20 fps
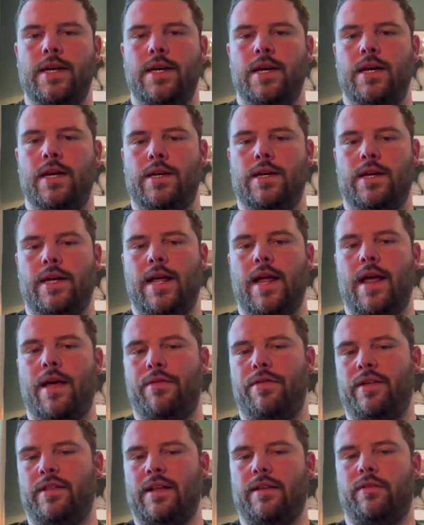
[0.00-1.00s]
And I
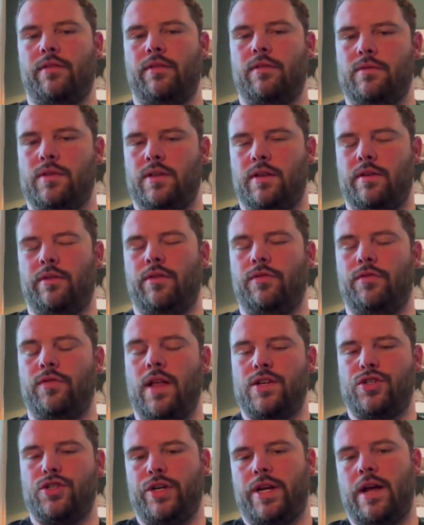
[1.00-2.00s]
think there's
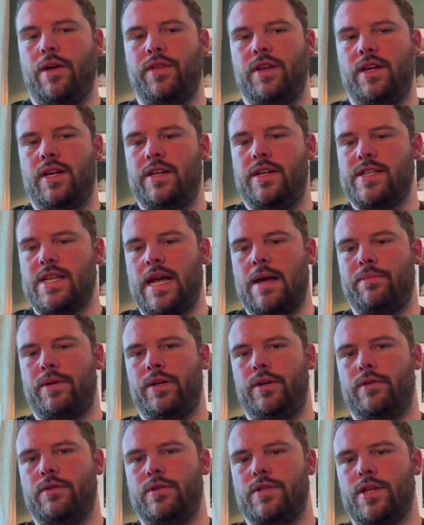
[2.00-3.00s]
fleshing out that needs to happen
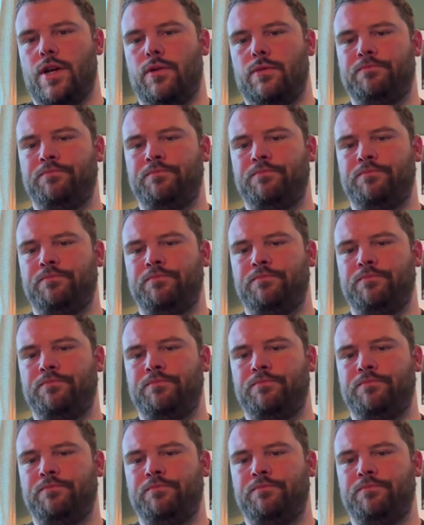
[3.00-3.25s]
here. So